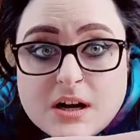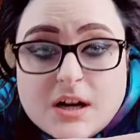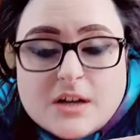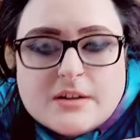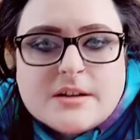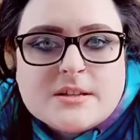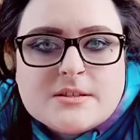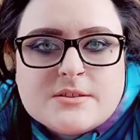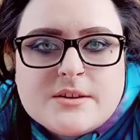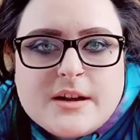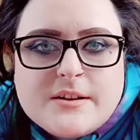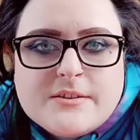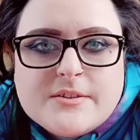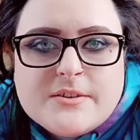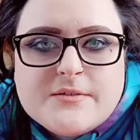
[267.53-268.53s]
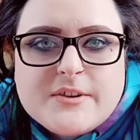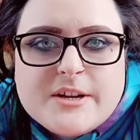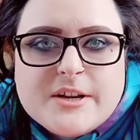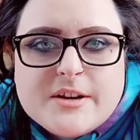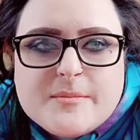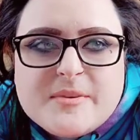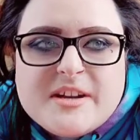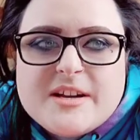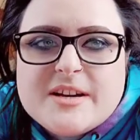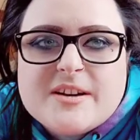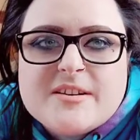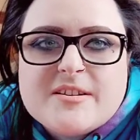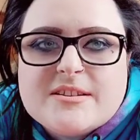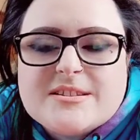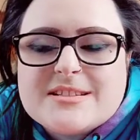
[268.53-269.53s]
Alright, so now you're over here
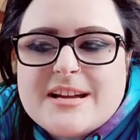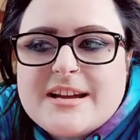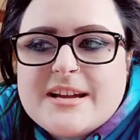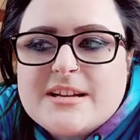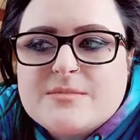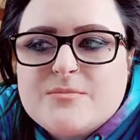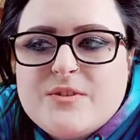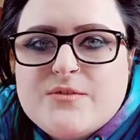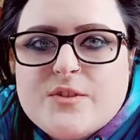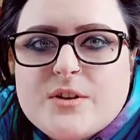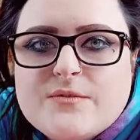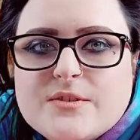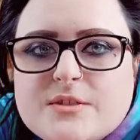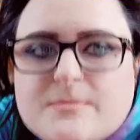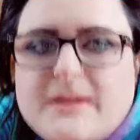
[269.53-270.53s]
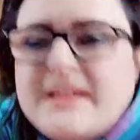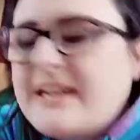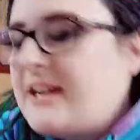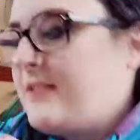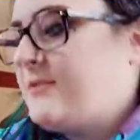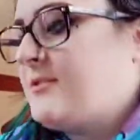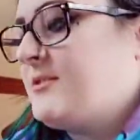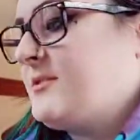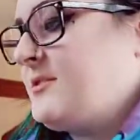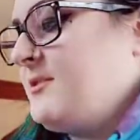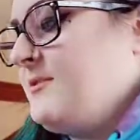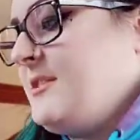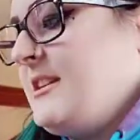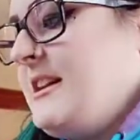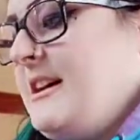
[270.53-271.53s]
because I had to move you over to my counter
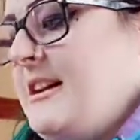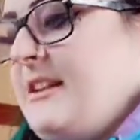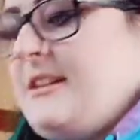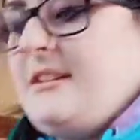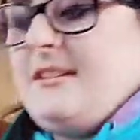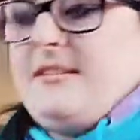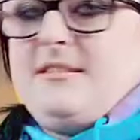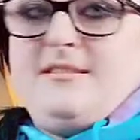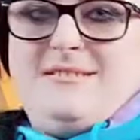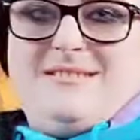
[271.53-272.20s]
so that I can